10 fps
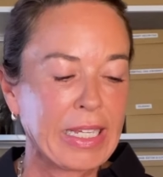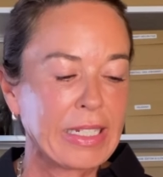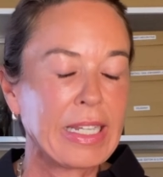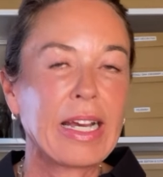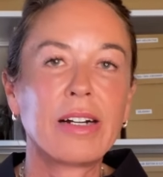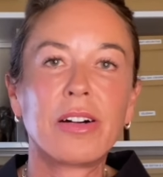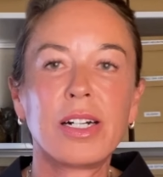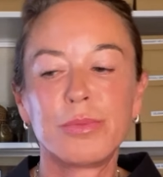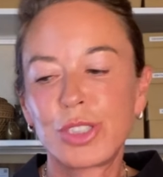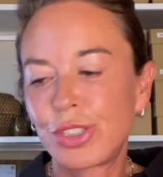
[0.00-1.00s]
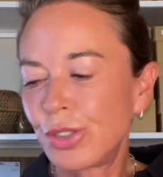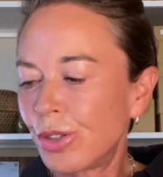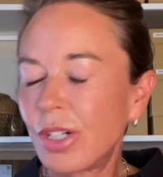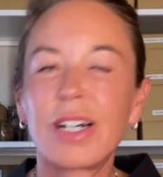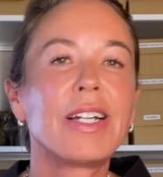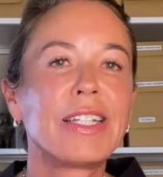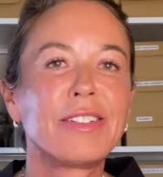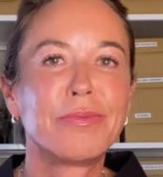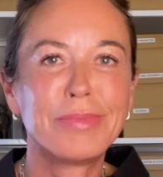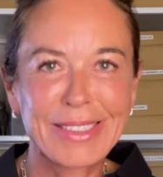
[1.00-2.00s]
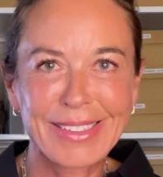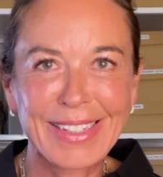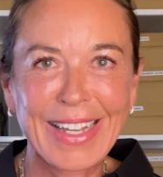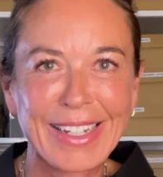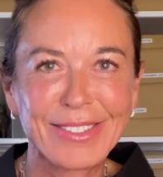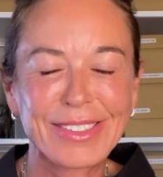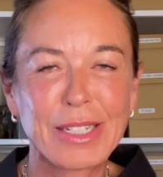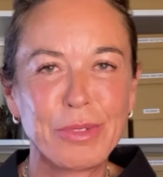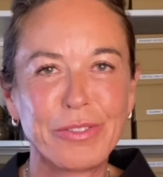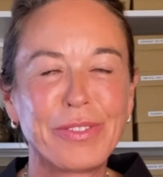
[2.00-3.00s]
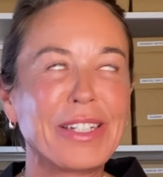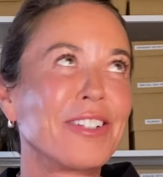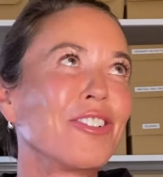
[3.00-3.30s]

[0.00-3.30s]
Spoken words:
Now, I'm sure I have missed out some of the